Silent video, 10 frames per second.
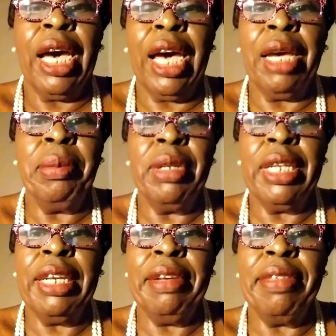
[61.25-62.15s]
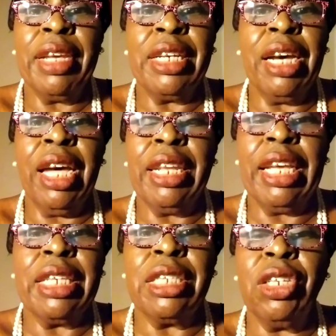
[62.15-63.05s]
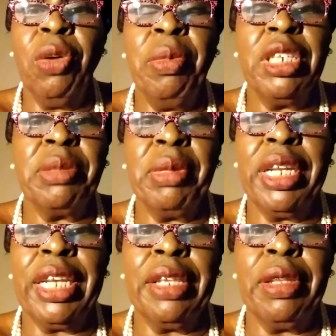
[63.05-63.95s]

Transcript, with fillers: I believe that God has so much money in